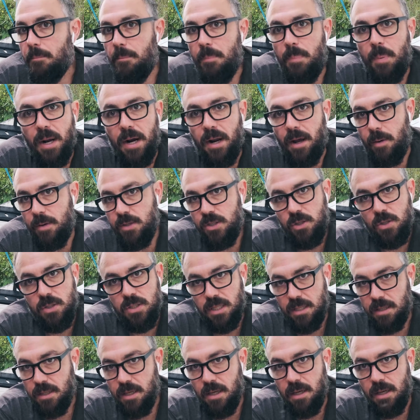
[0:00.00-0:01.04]
But I was
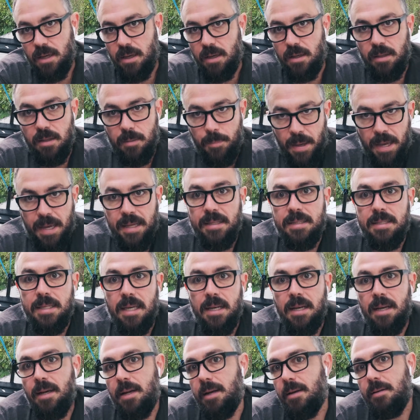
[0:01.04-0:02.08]
using the paint
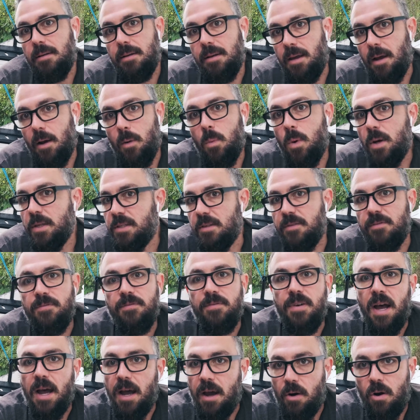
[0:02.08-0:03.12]
tin, and it wasn't
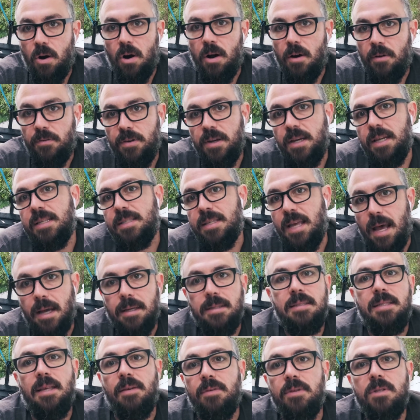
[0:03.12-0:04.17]
far off an
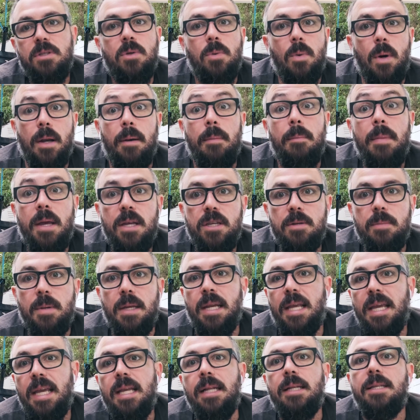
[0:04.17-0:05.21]
exact 7:1
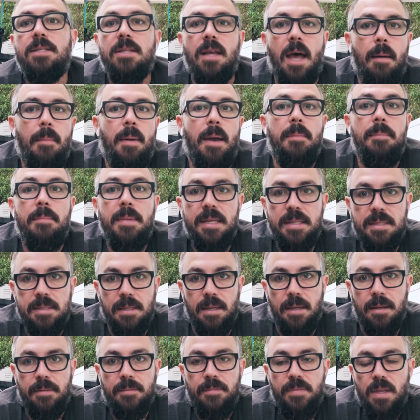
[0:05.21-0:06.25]
measurement each time I mixed
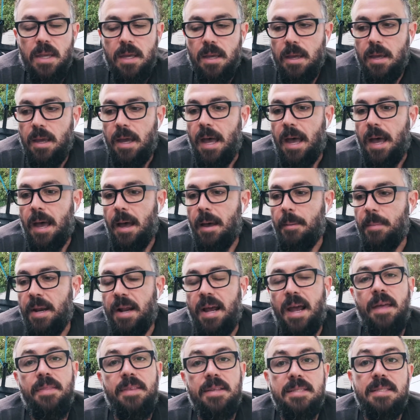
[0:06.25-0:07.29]
it. And
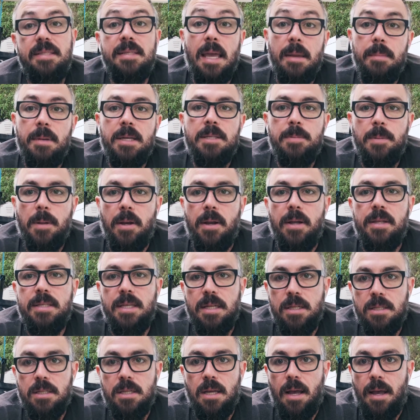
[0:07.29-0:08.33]
I had the same experience
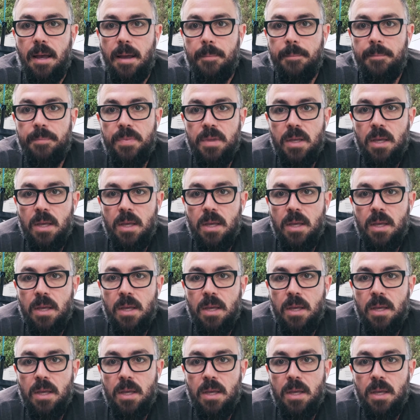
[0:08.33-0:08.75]
each time.